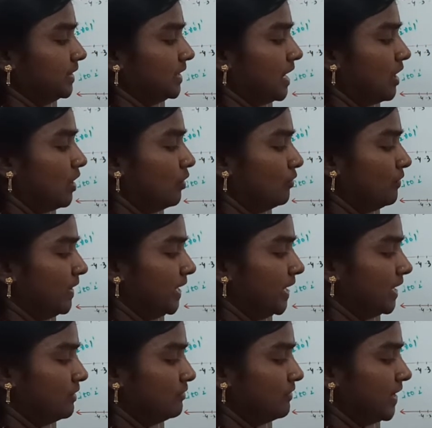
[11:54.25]
Now
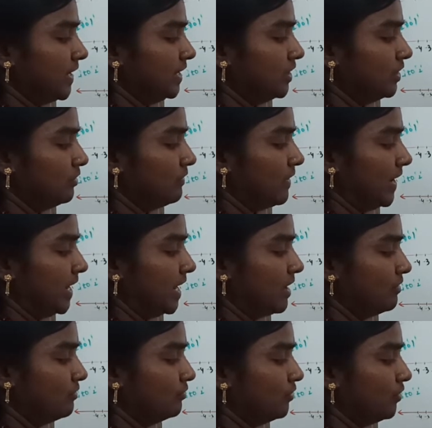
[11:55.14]
we can find out y
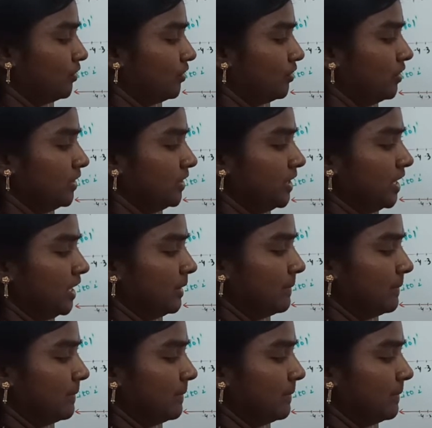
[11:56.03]
of 4